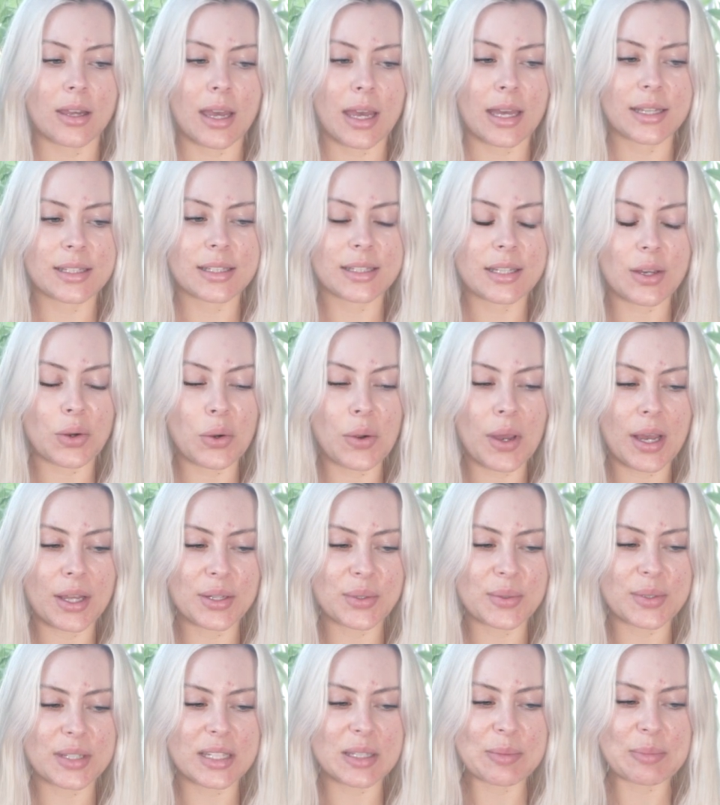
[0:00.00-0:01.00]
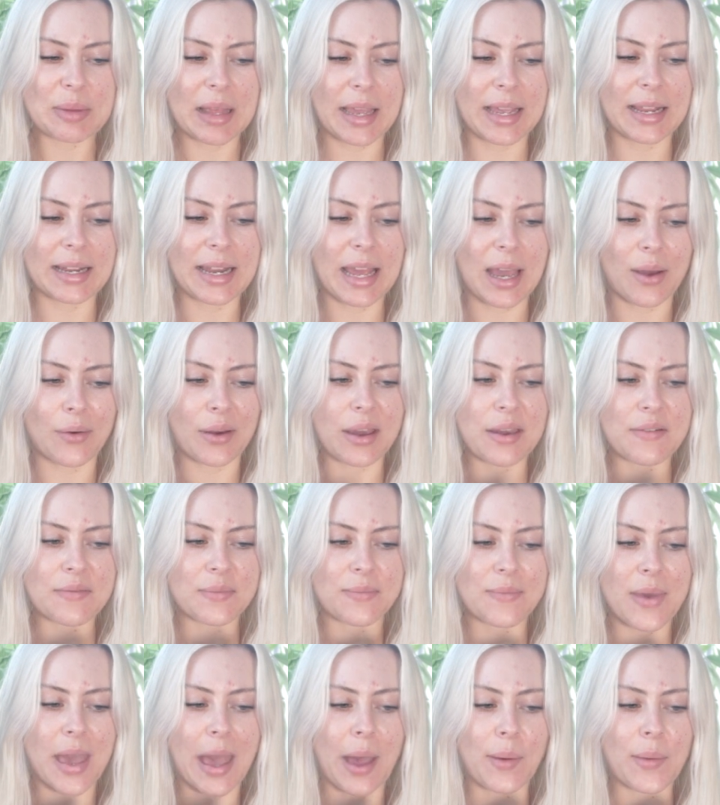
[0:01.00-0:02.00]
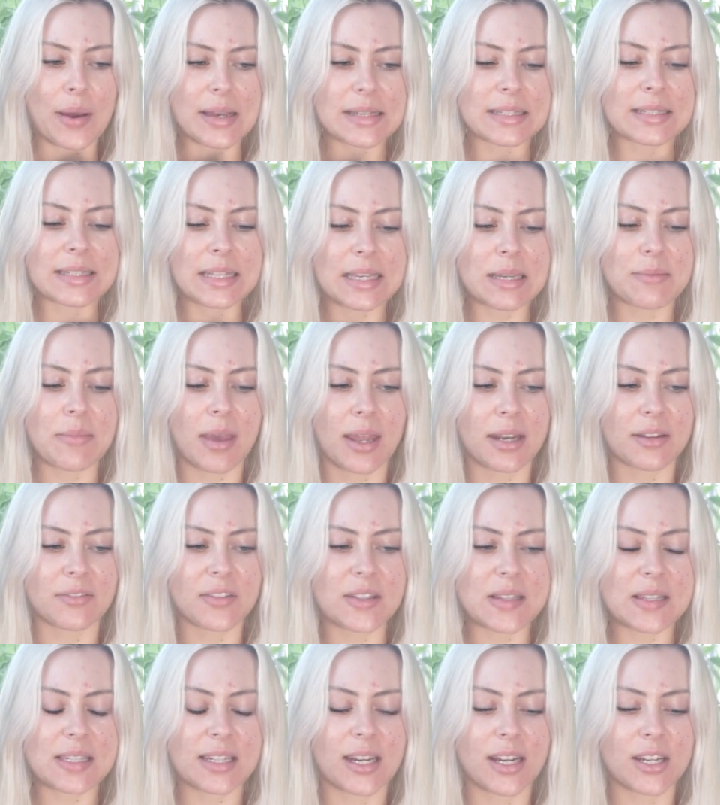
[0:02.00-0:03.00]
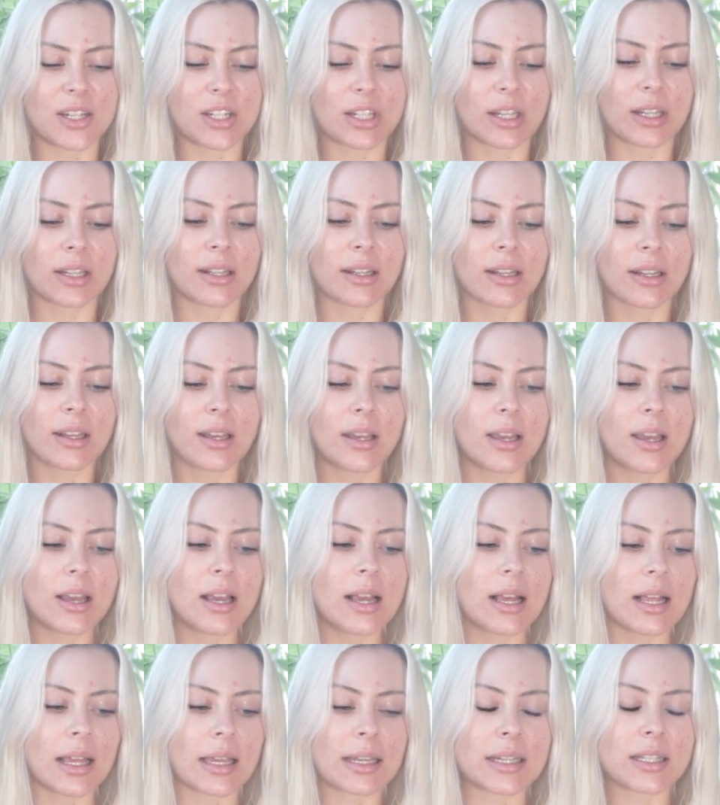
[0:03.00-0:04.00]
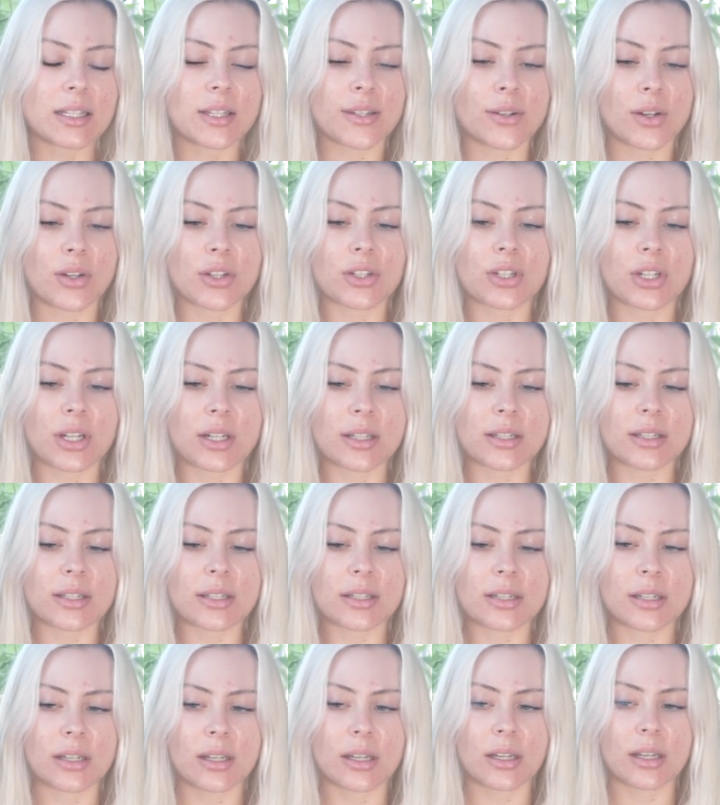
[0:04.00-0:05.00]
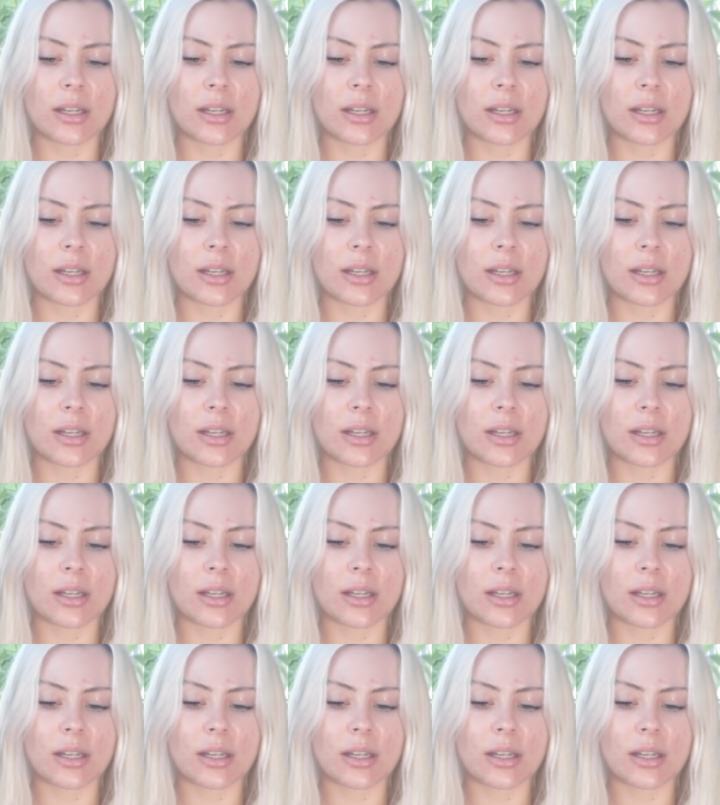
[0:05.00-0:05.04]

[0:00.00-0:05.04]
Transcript: it's so hard to explain how I see manifestation. Like, it's not just